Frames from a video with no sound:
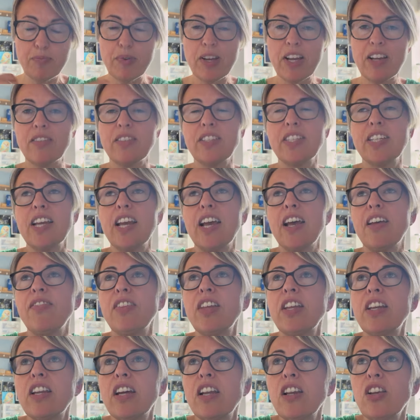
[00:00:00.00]
about it,
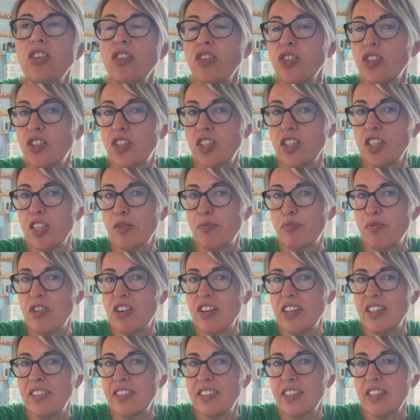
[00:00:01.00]
and then I looked at the
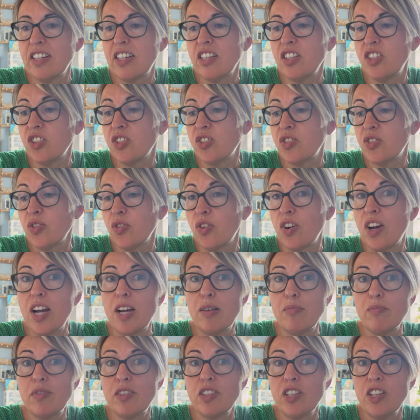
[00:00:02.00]
price and I just thought,
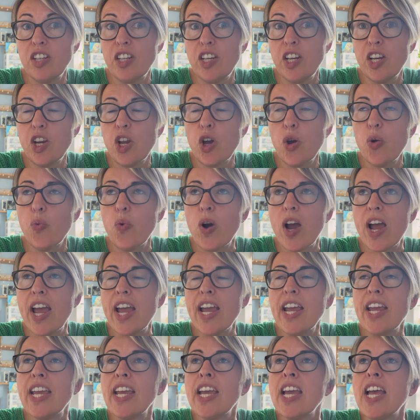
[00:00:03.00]
absolutely no
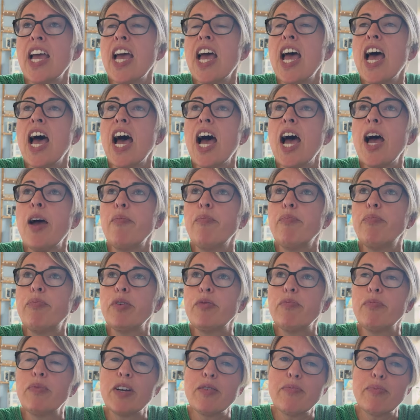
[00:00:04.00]
way.
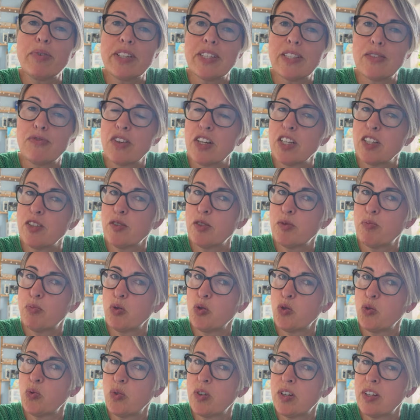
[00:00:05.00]
But my best friend
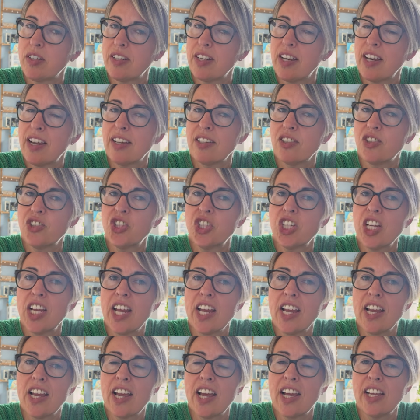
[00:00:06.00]
bought one last
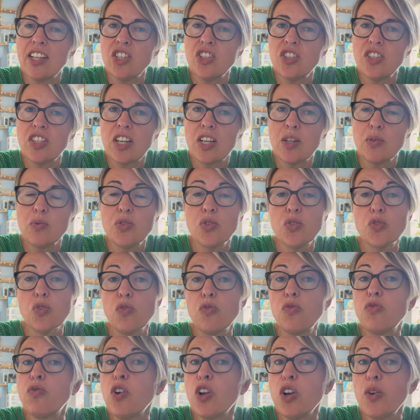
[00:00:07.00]
year, and I was
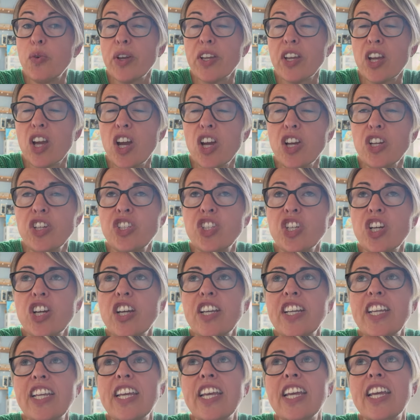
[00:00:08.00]
sort of following her
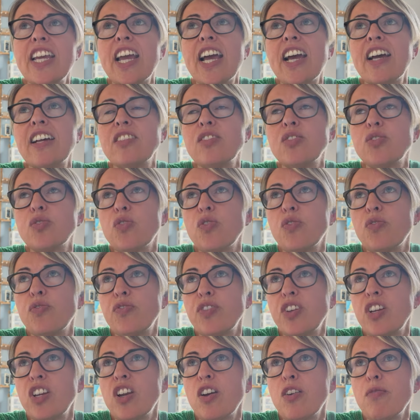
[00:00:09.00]
journey and sort
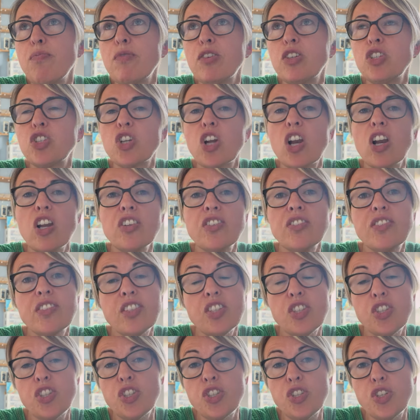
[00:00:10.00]
of, you know, much
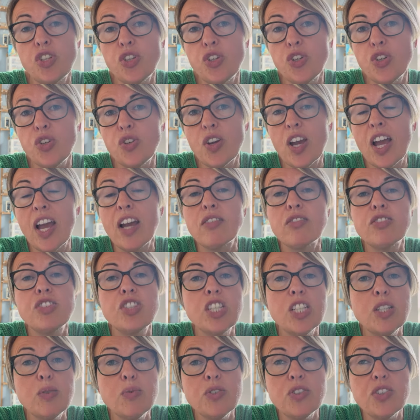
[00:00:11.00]
closer to how
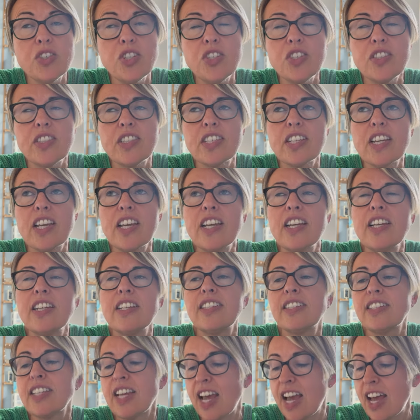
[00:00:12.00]
she was using
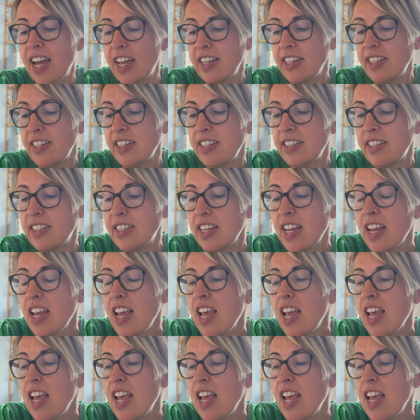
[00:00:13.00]
it. And